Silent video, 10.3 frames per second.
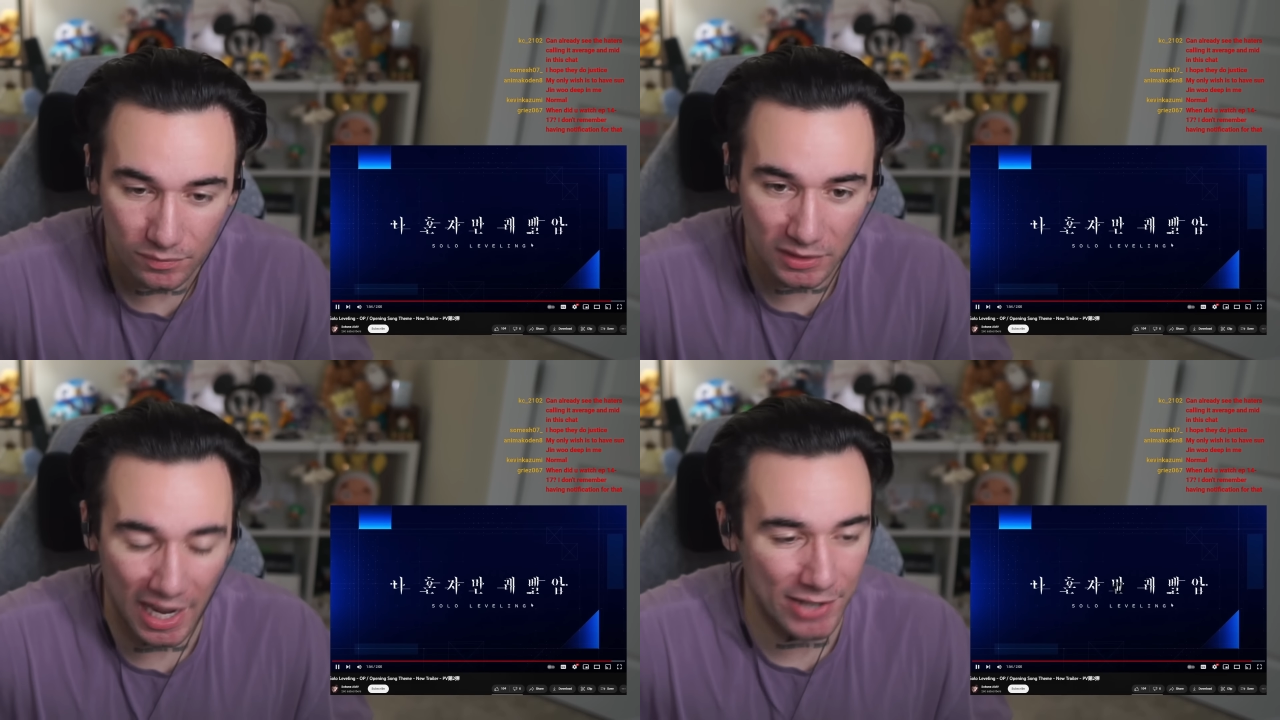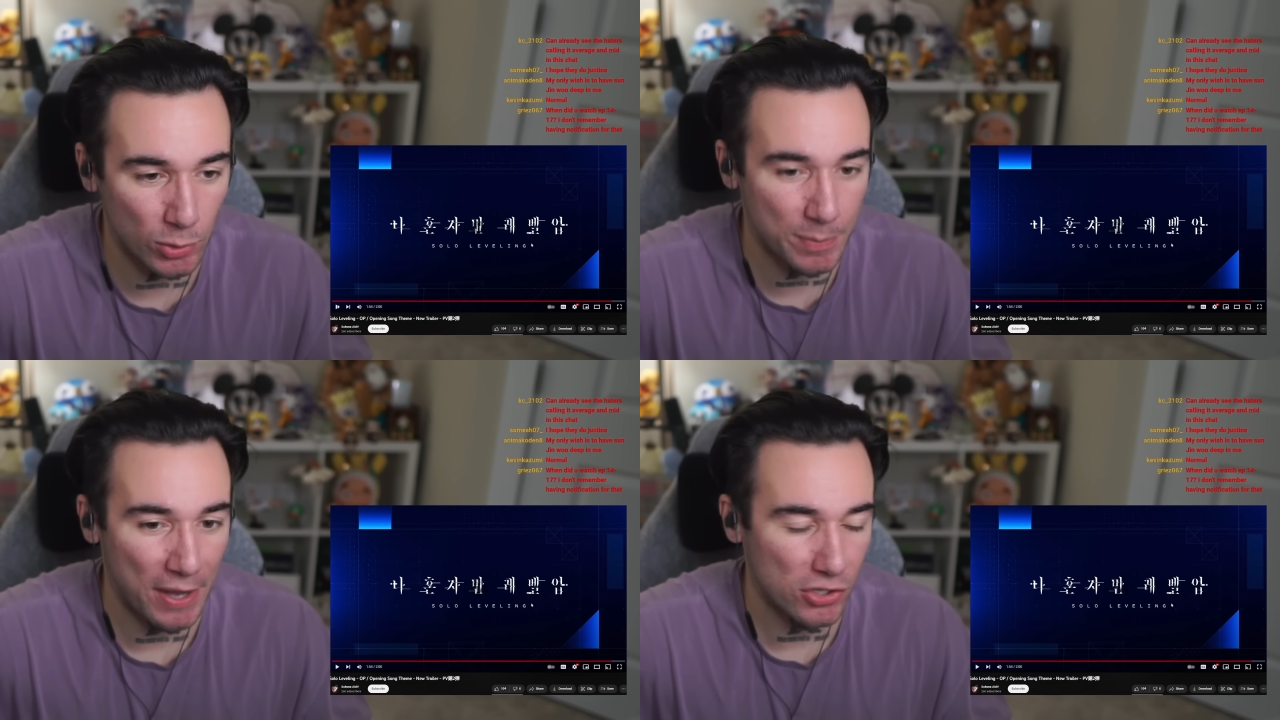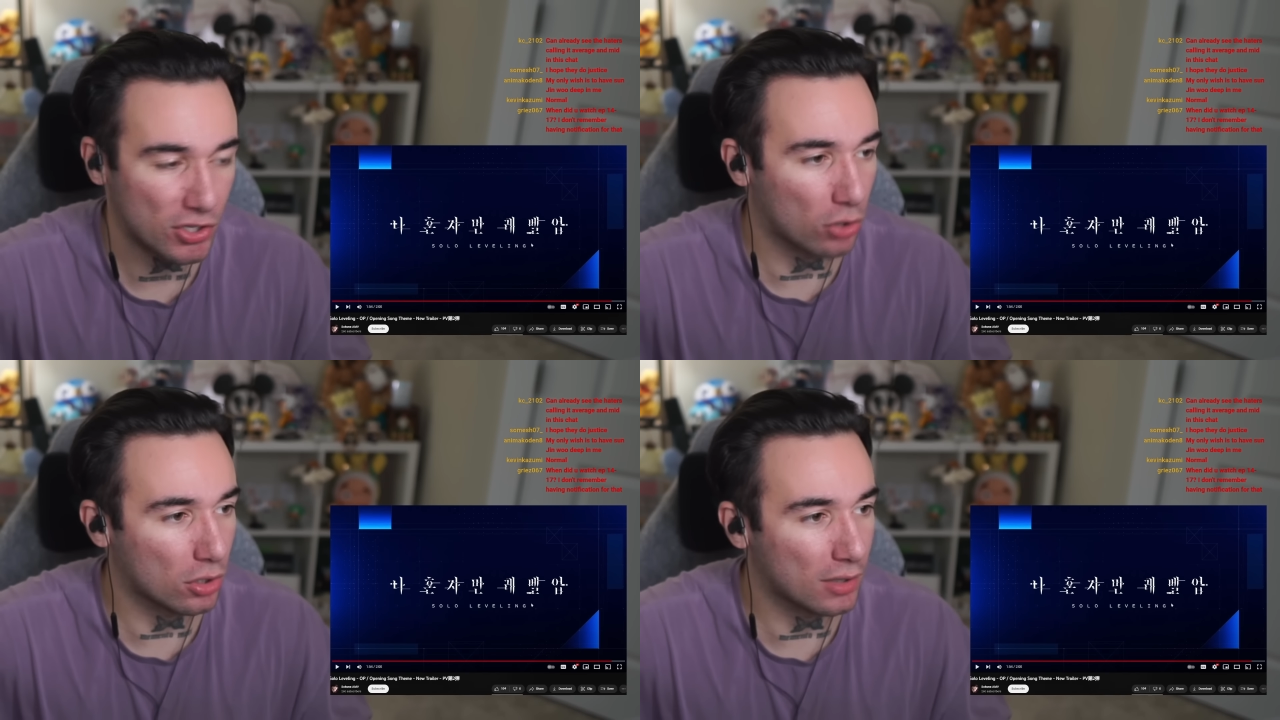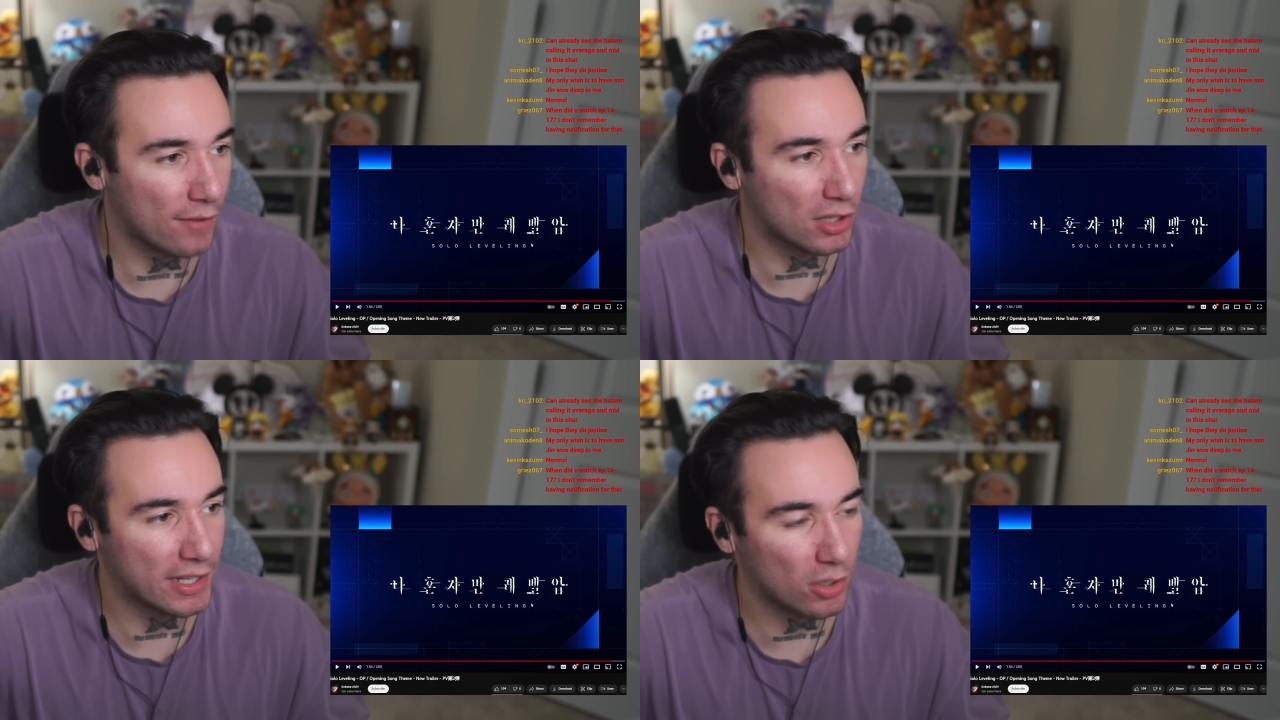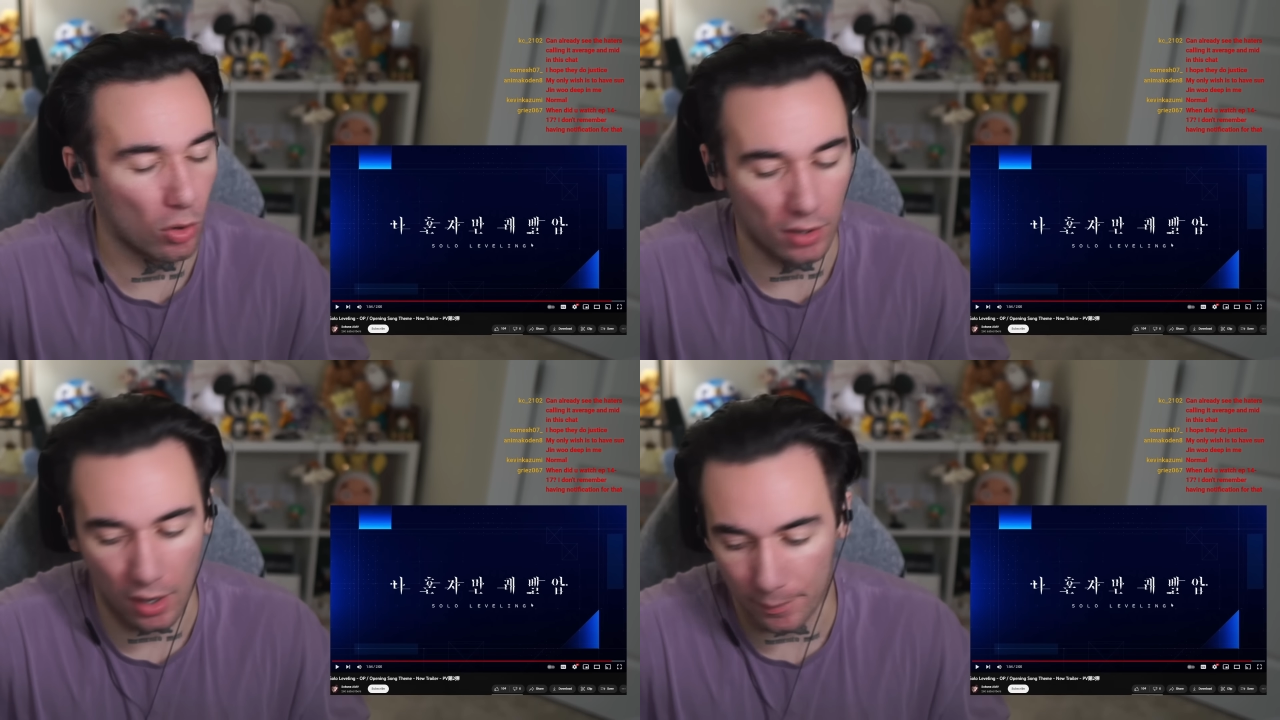Guys, what's better, solo leveling
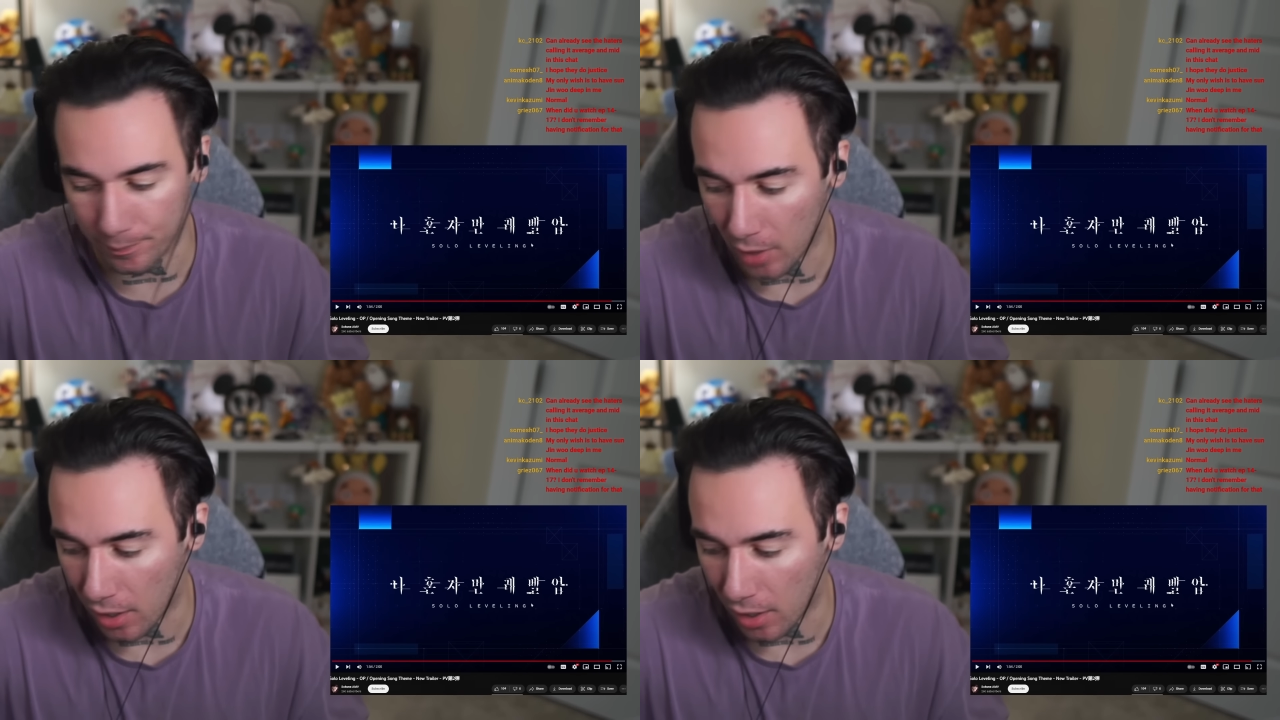or um